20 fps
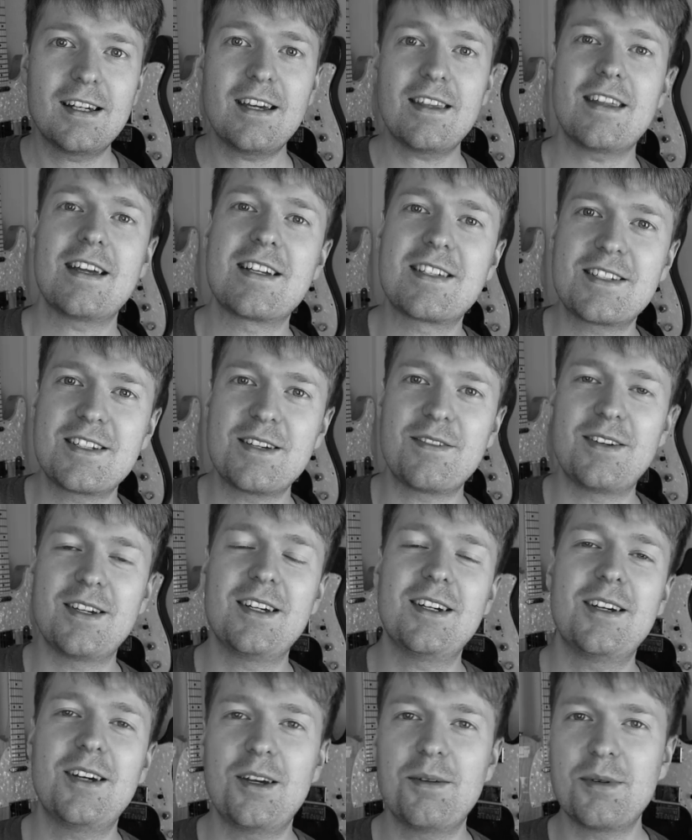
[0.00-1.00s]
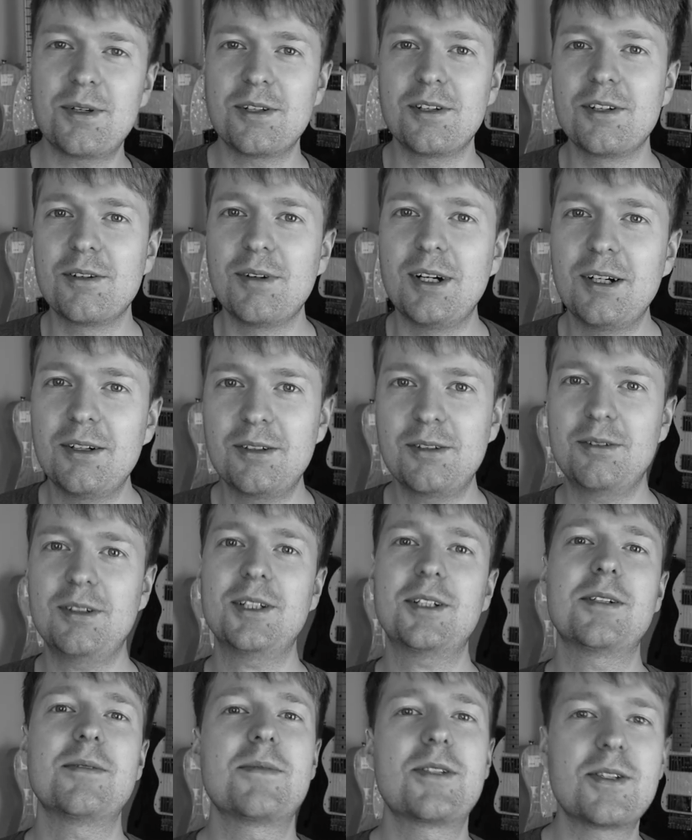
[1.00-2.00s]
Hey there, Steve here, hope you're doing well.
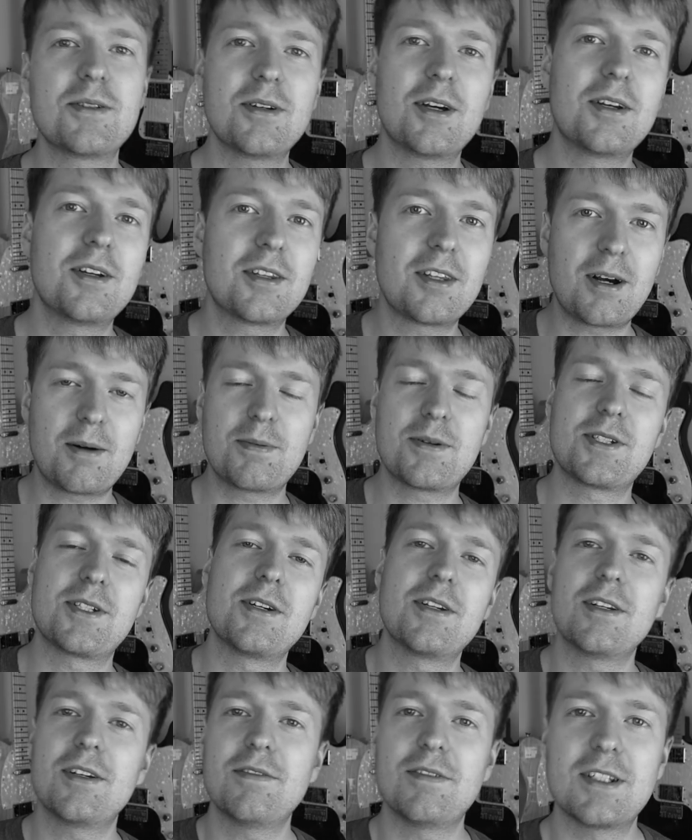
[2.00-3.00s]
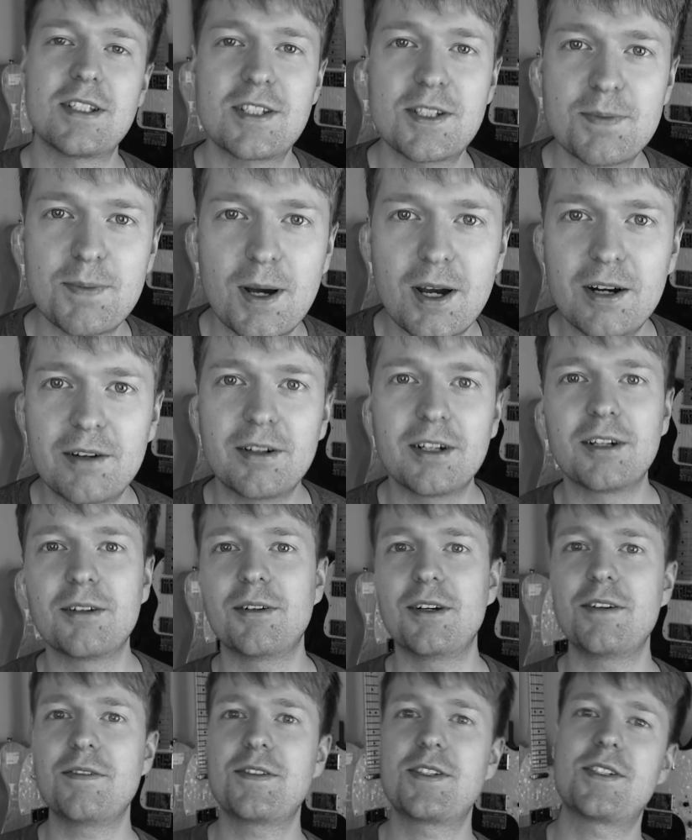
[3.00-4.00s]
Welcome to another episode of
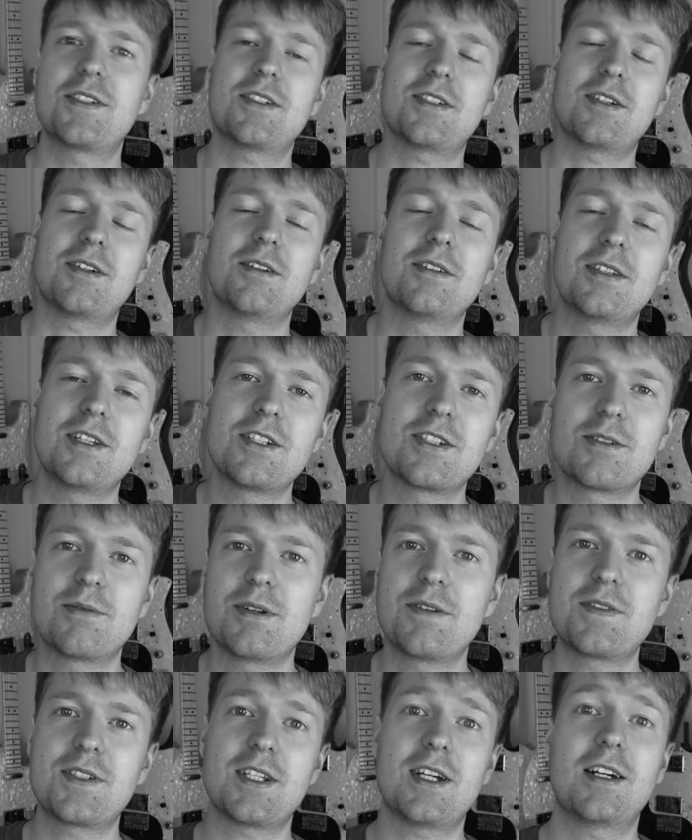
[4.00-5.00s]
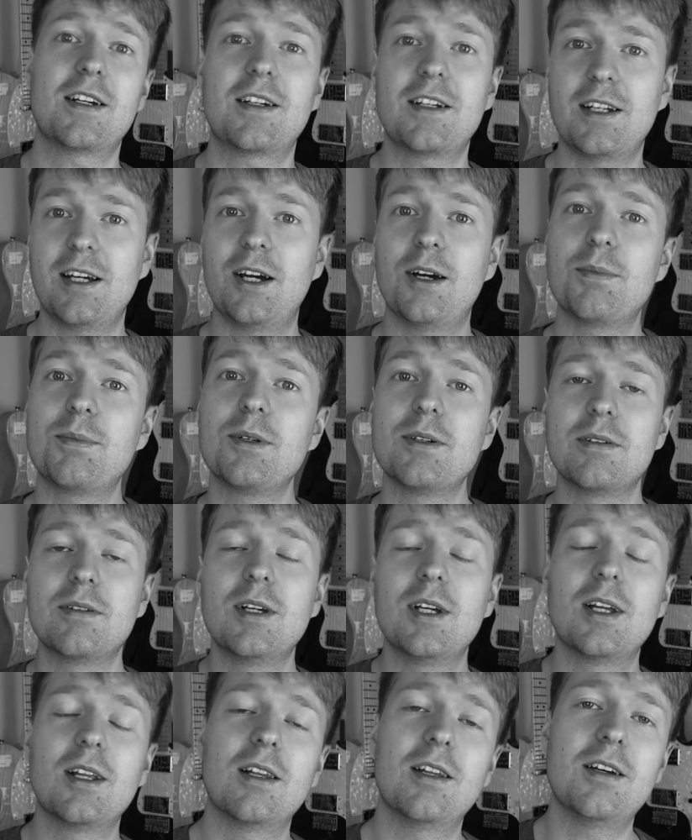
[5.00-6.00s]
Inspiring Riffs. So these are riffs that are going to help
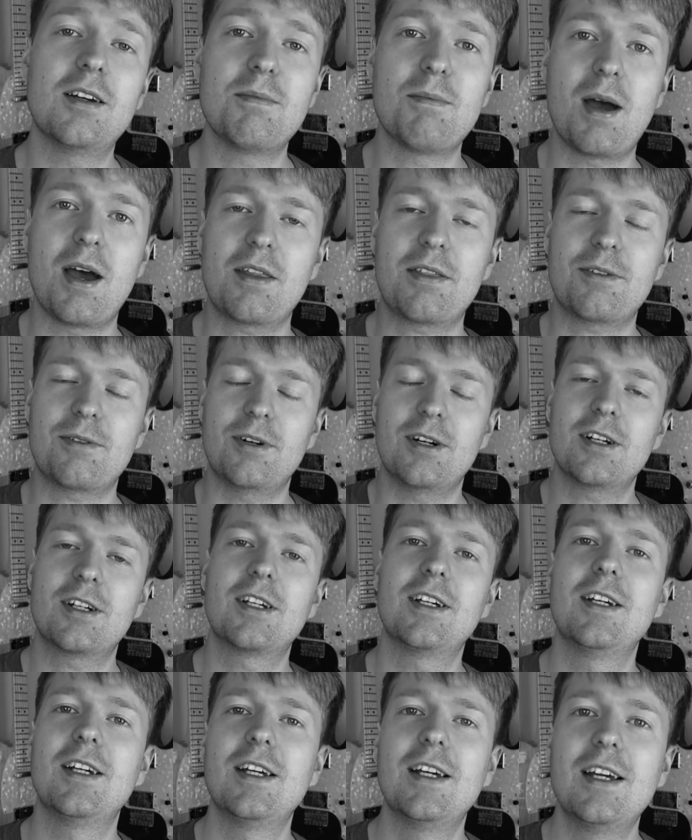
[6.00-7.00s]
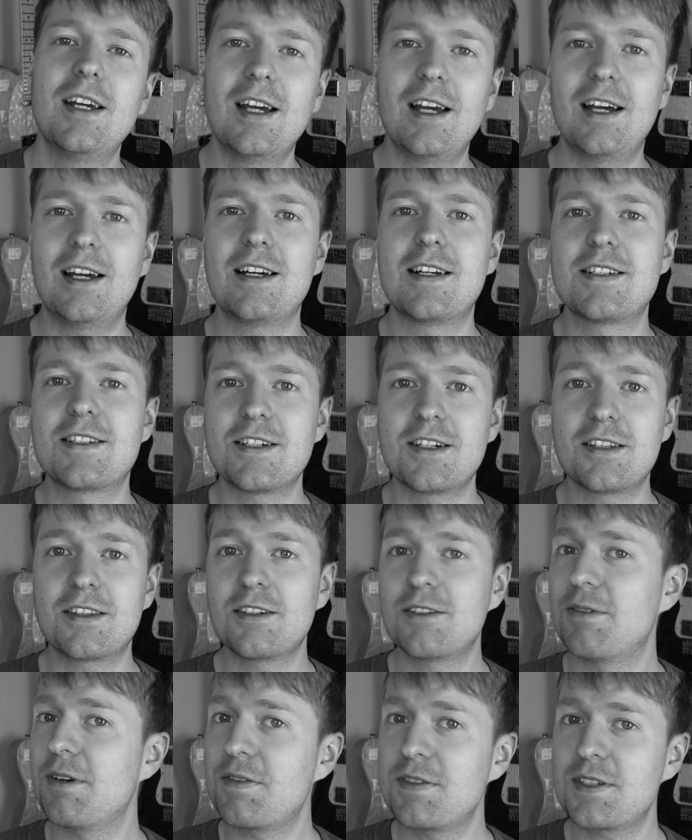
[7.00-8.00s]
you learn math rock and uh,
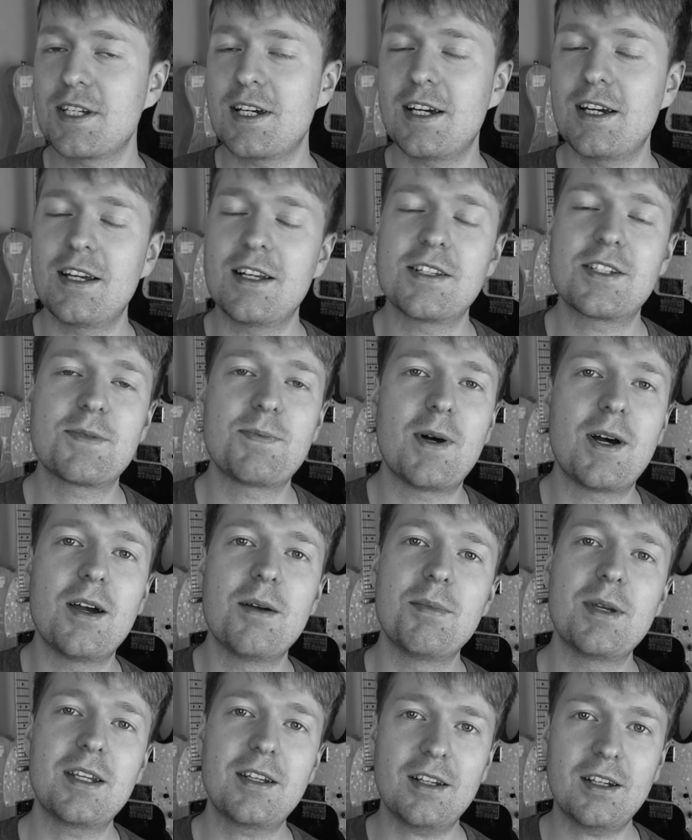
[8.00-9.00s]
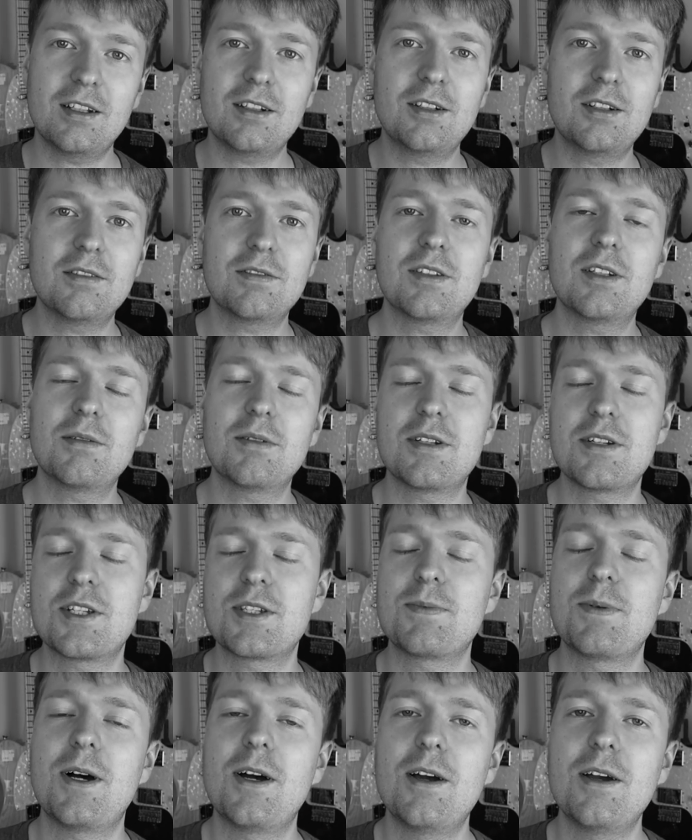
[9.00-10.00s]
the riffs that inspire me and hopefully will
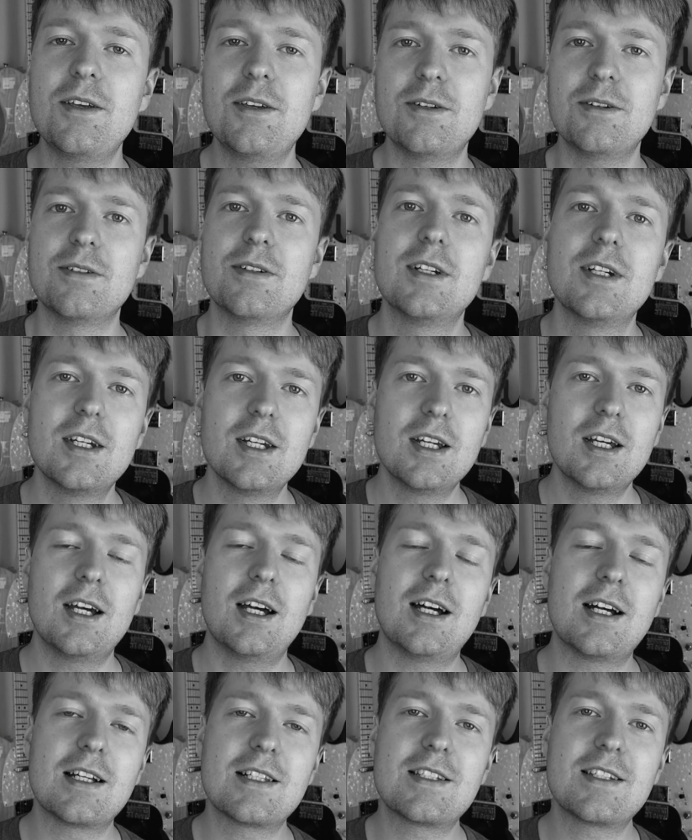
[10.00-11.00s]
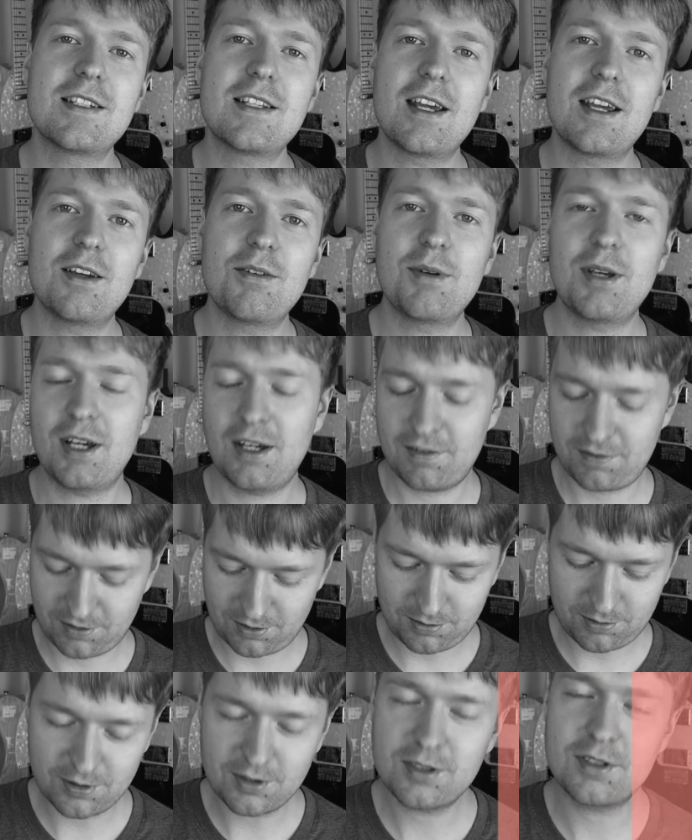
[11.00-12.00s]
inspire you. Uh, today we have
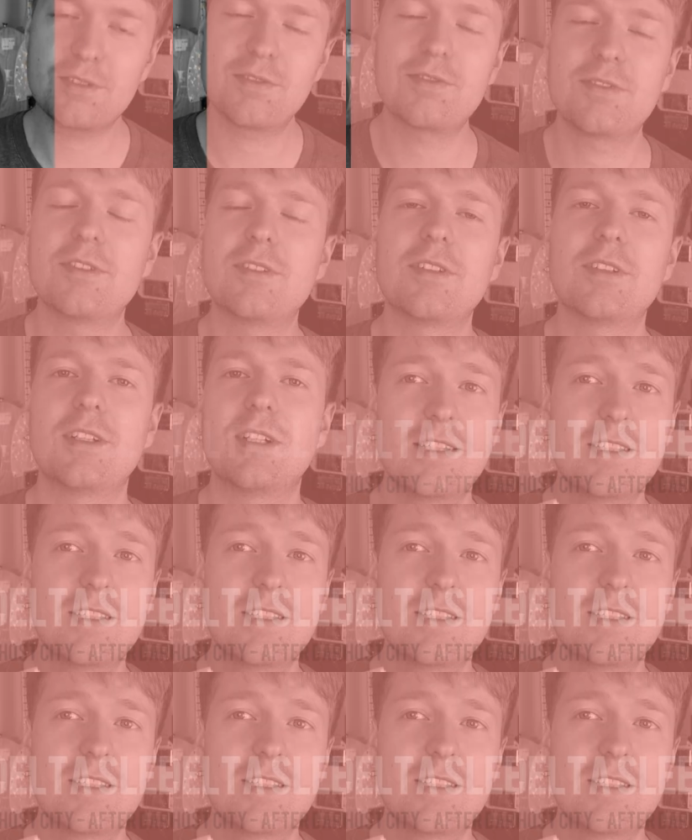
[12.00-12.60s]
the wonderful